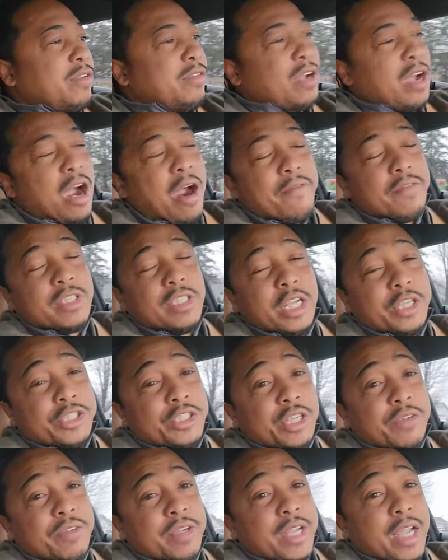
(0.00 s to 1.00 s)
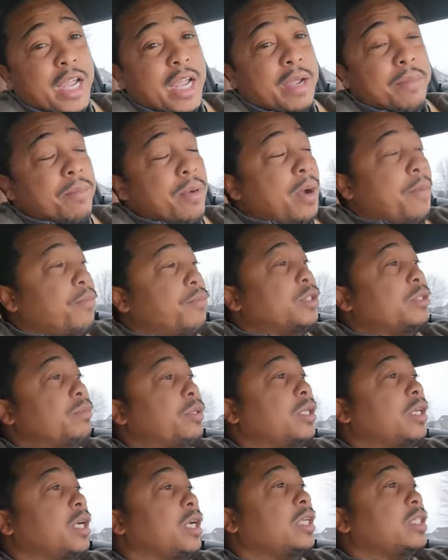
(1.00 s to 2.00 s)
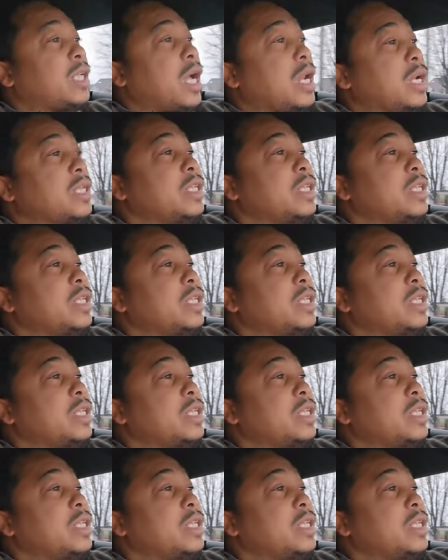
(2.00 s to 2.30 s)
conversation even came up was because I